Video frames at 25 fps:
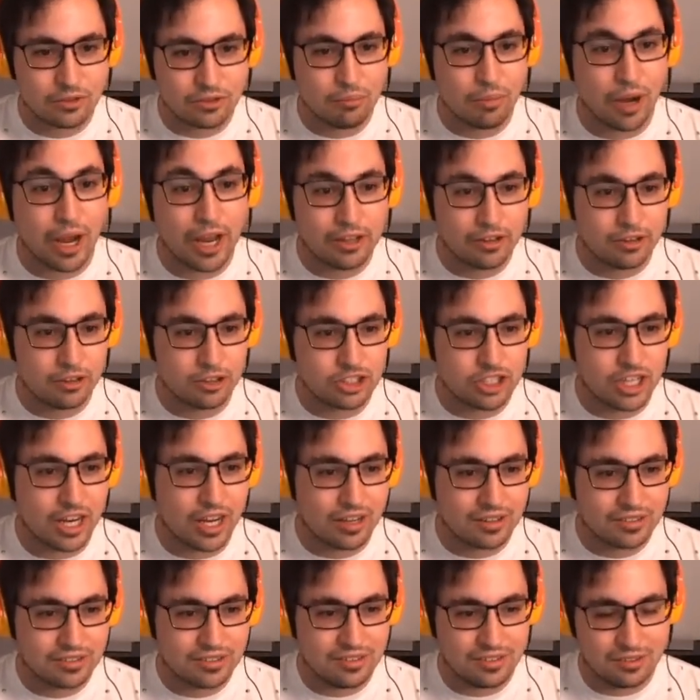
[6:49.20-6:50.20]
like those
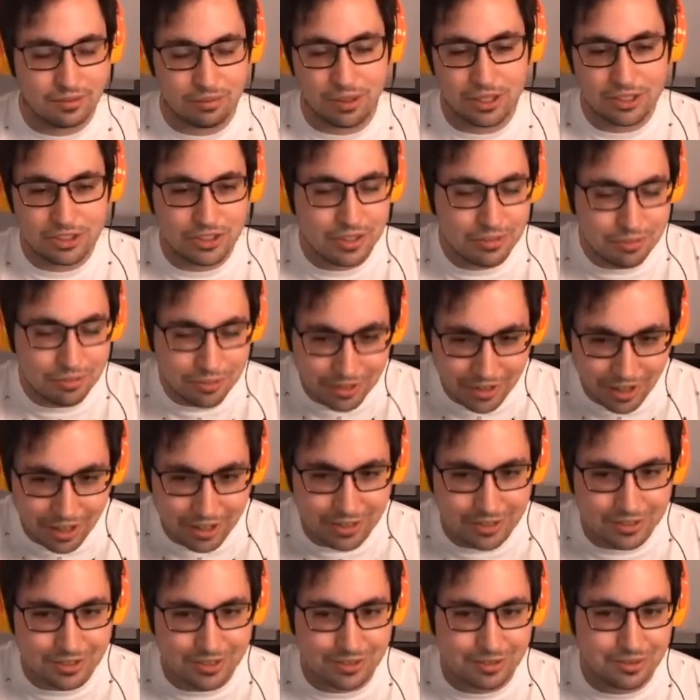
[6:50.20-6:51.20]
compiler checks,
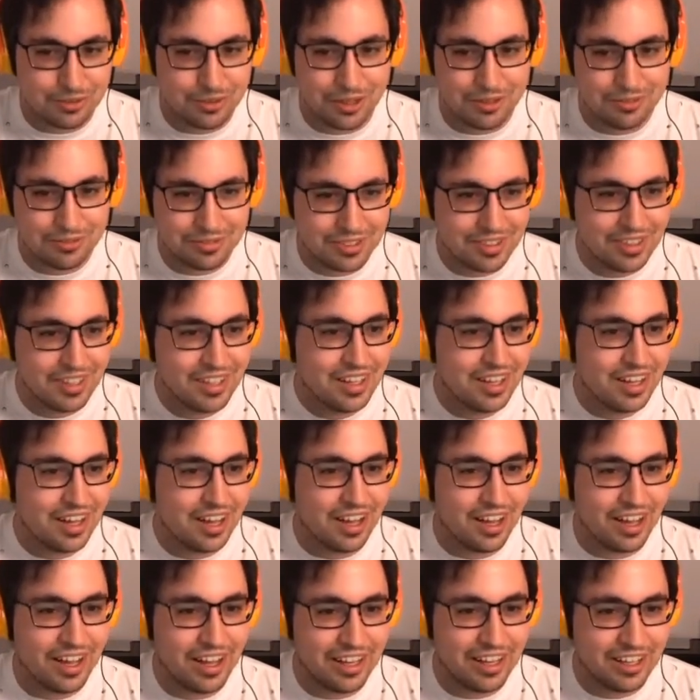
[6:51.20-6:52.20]
especially if you're not using
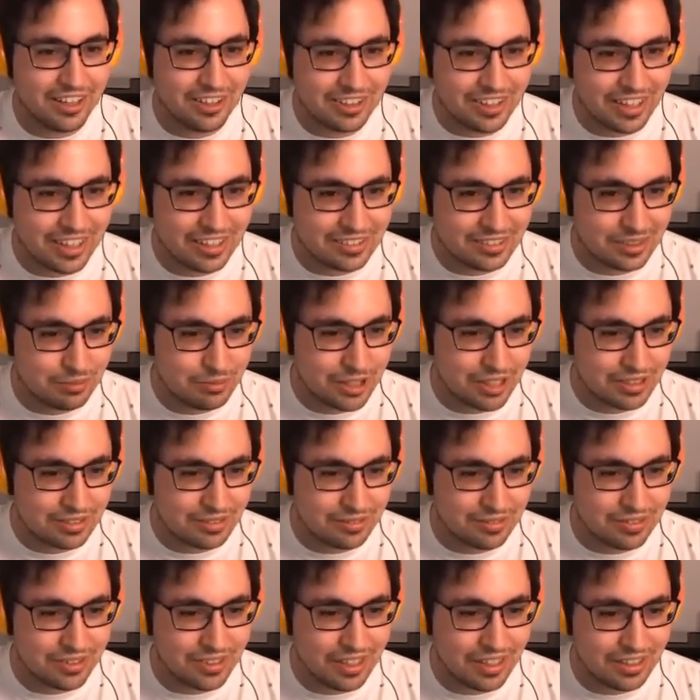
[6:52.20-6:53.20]
Swift and you're down
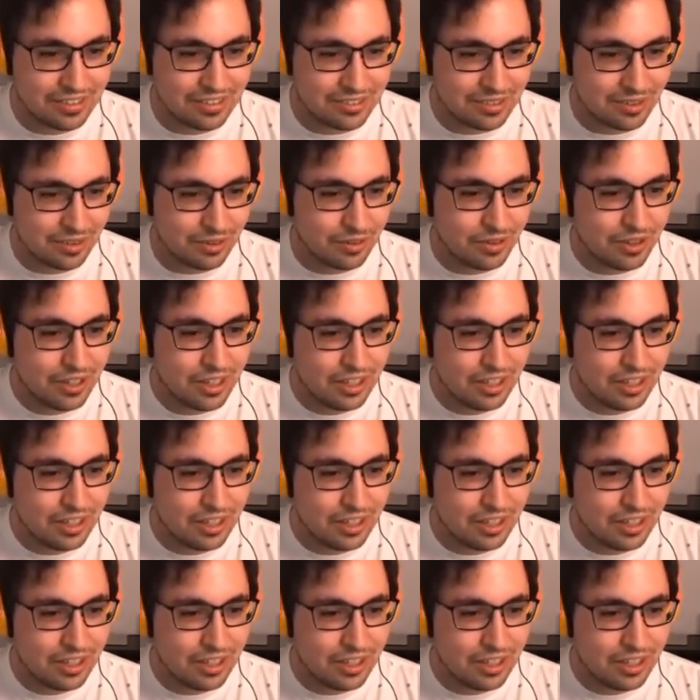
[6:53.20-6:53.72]
to Objective-C.